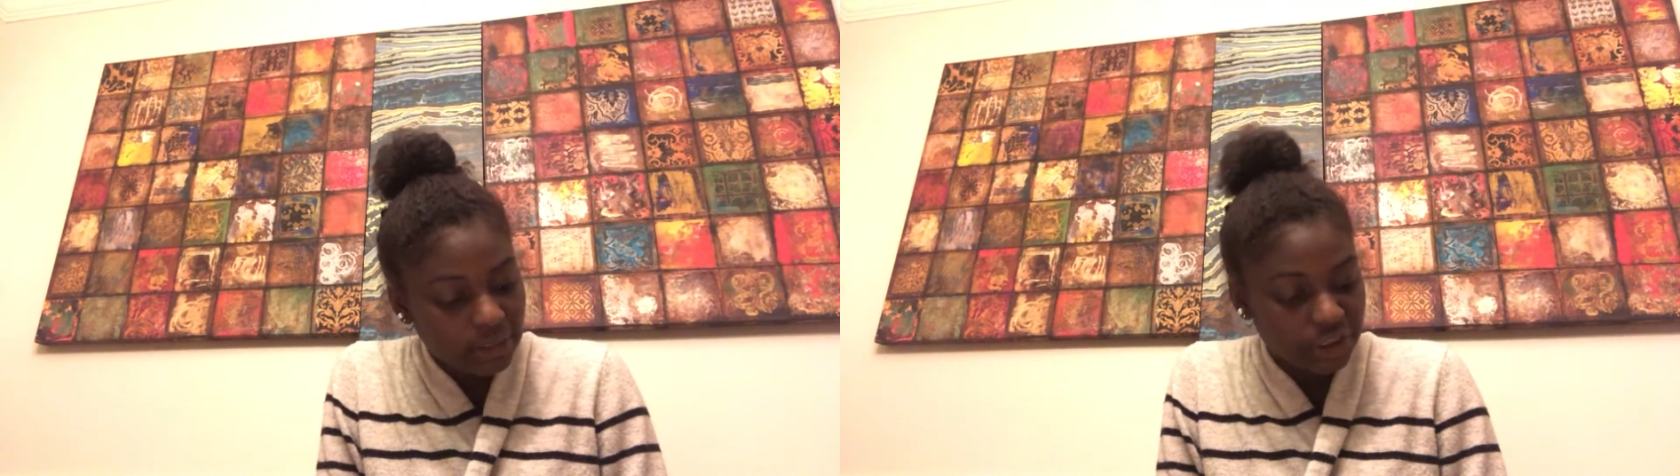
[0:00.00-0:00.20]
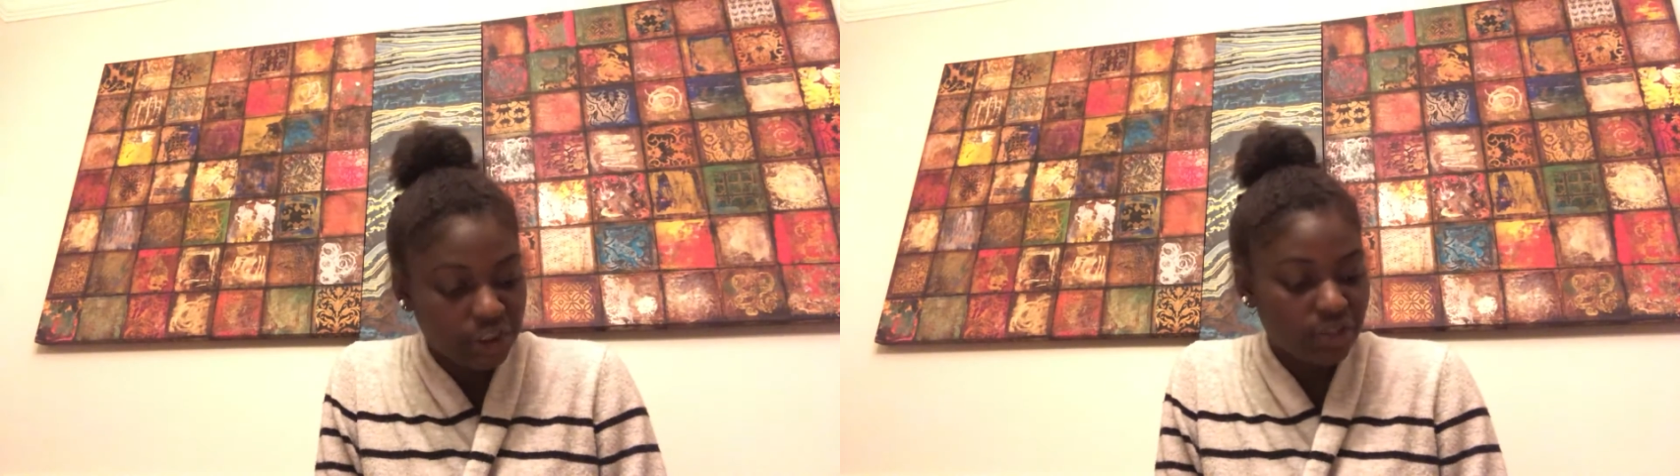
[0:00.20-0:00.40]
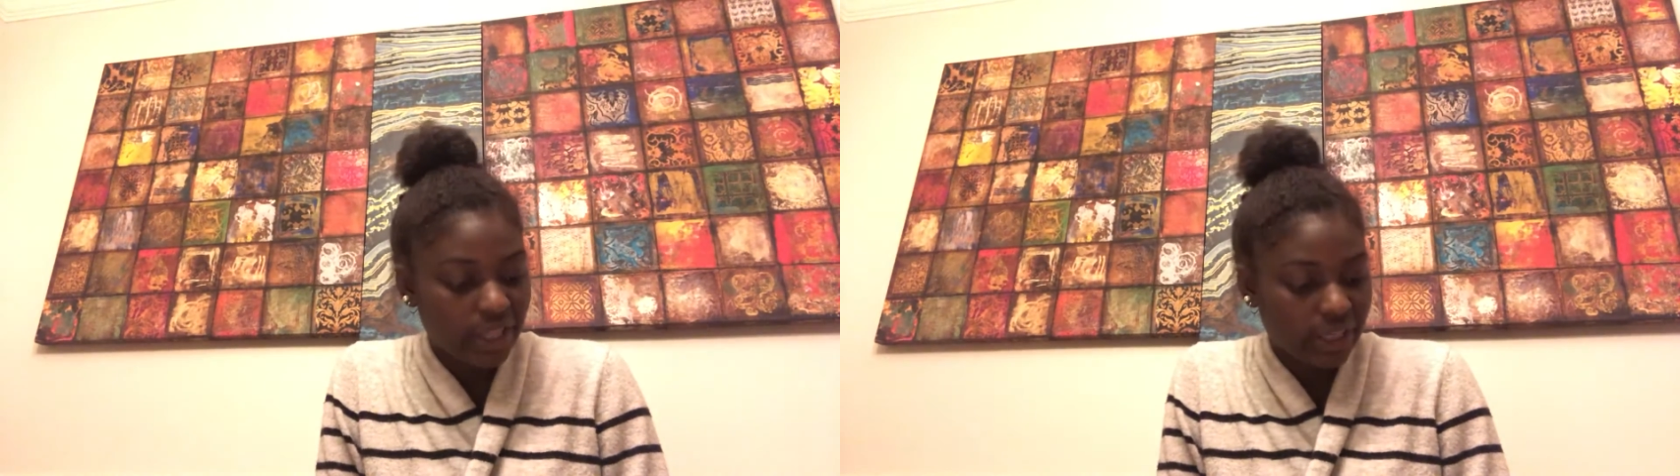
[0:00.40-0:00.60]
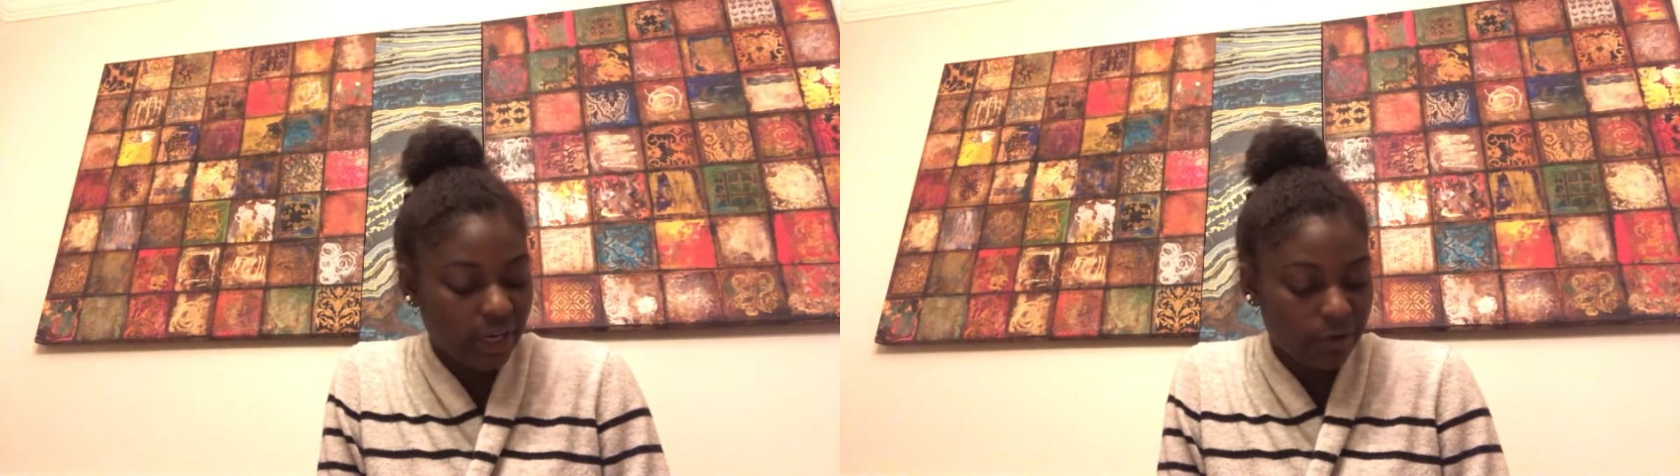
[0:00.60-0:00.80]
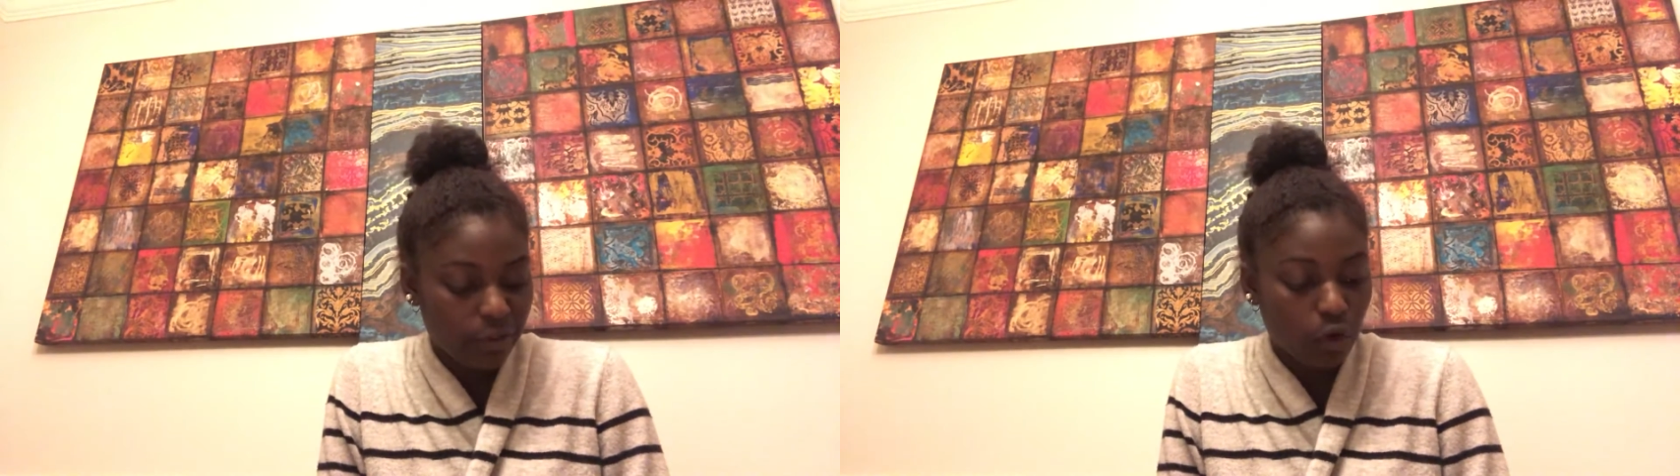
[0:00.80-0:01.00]
did he try to
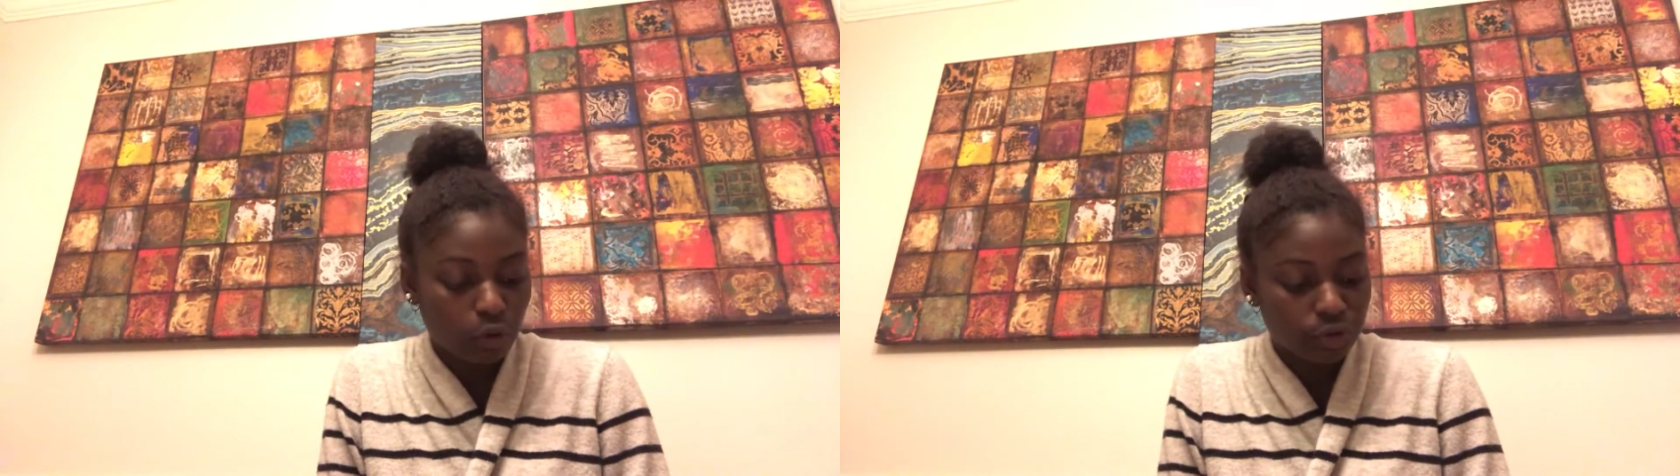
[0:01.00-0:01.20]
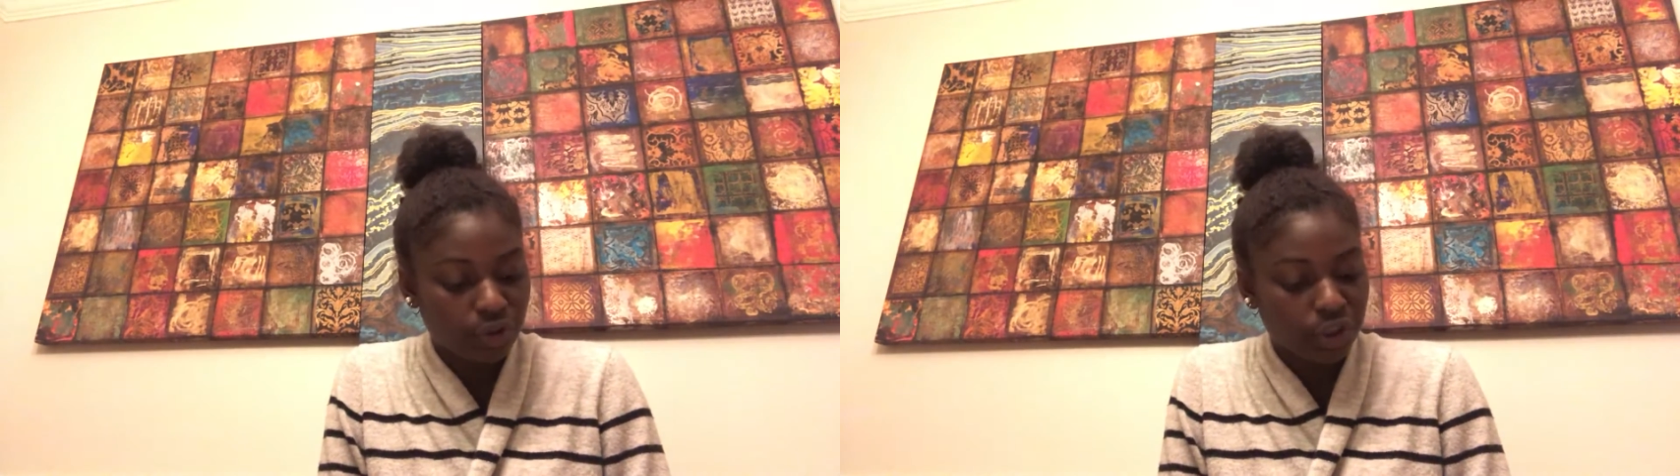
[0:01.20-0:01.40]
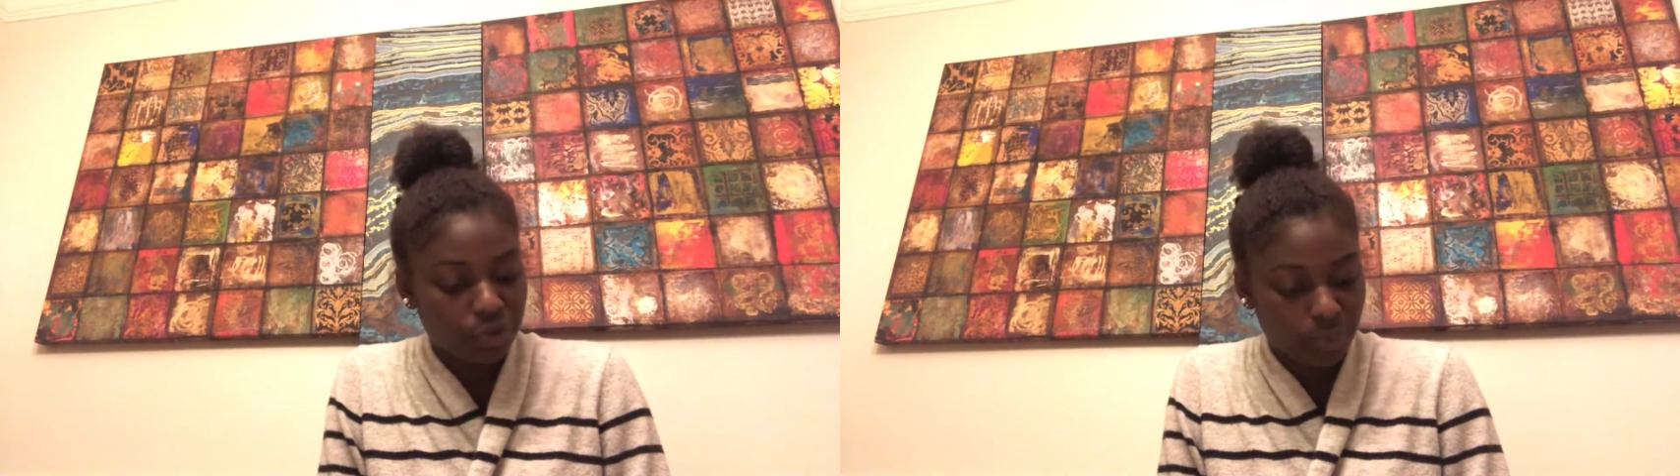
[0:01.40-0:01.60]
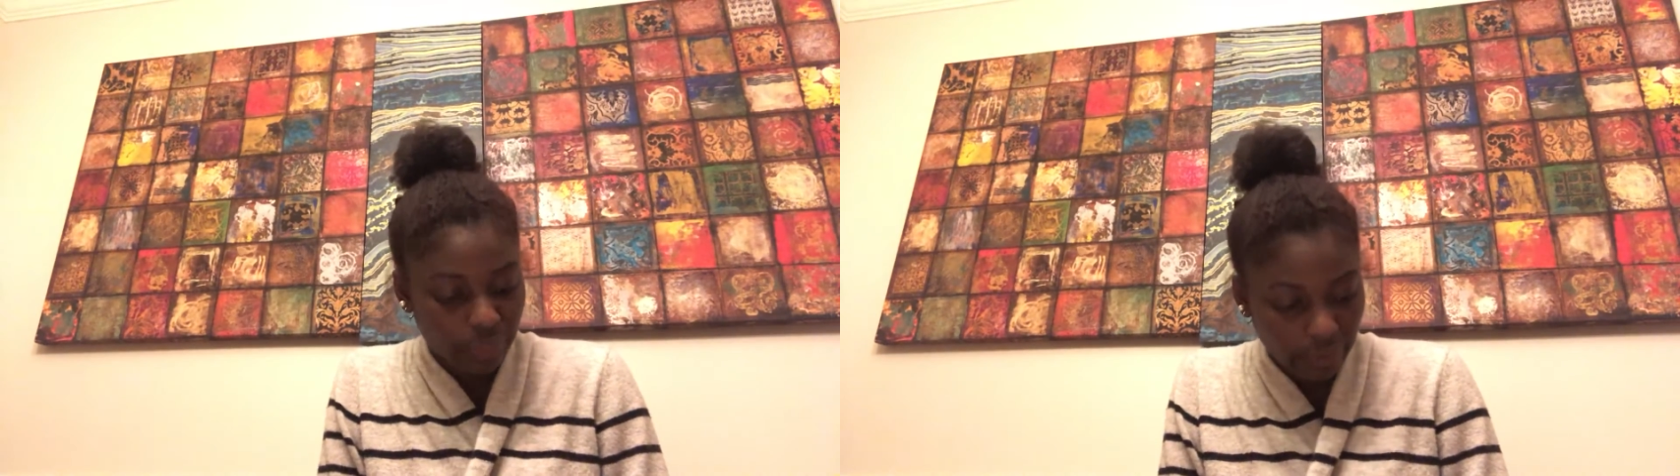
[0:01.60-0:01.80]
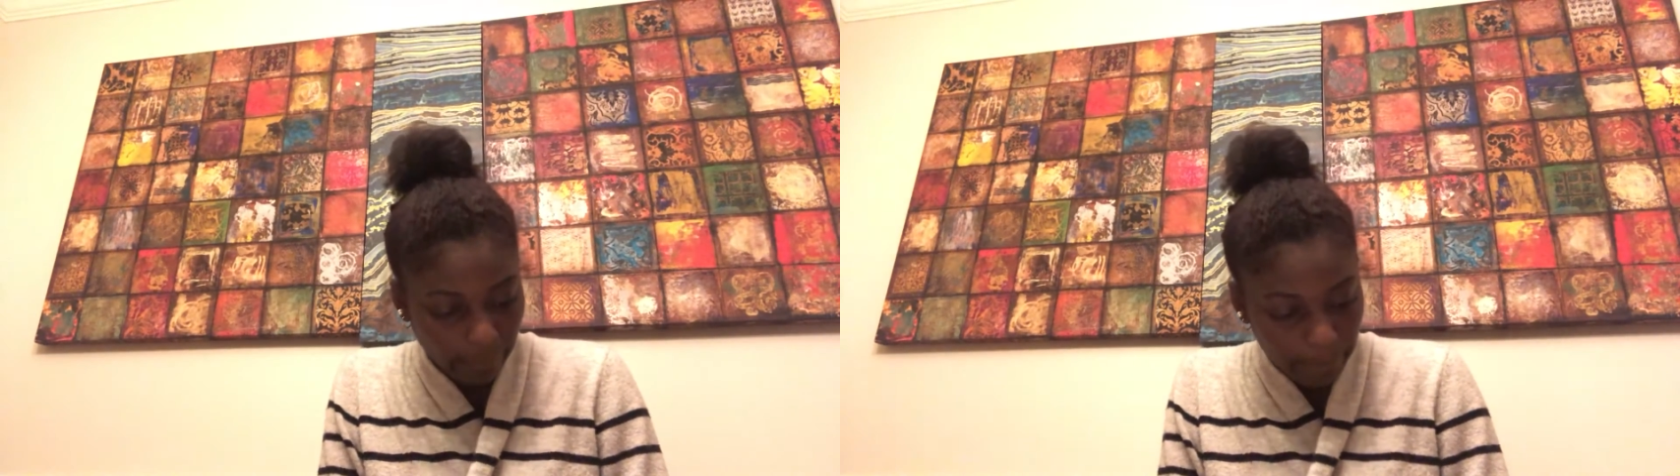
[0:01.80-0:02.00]
carry the whole structure
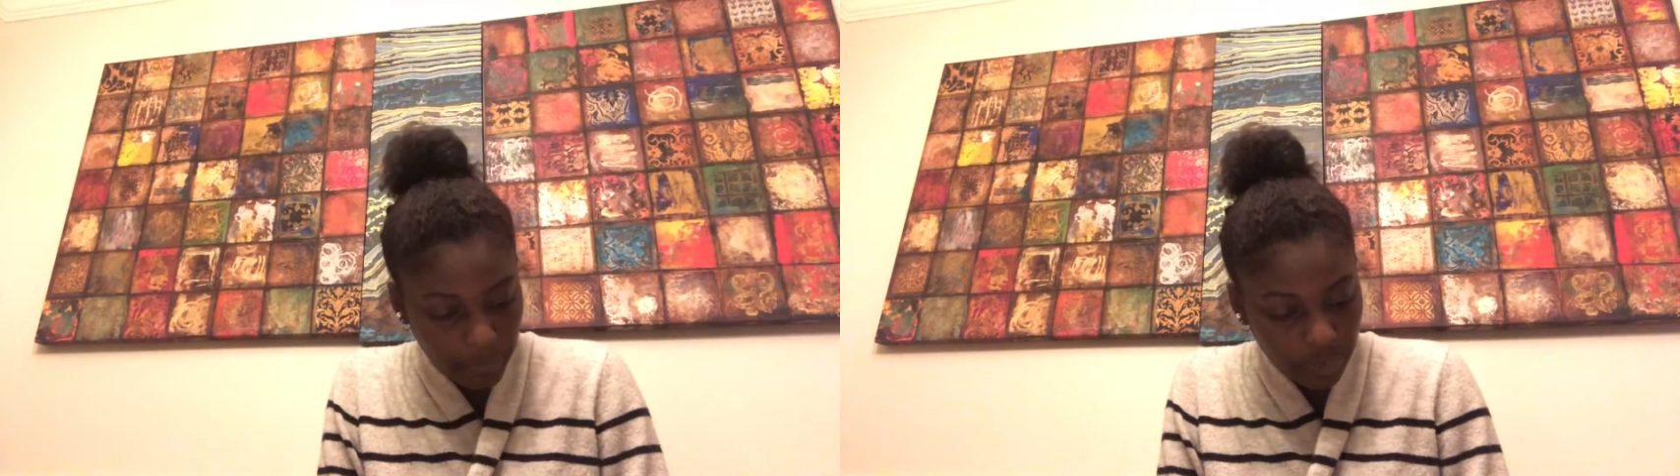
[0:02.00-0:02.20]
with him?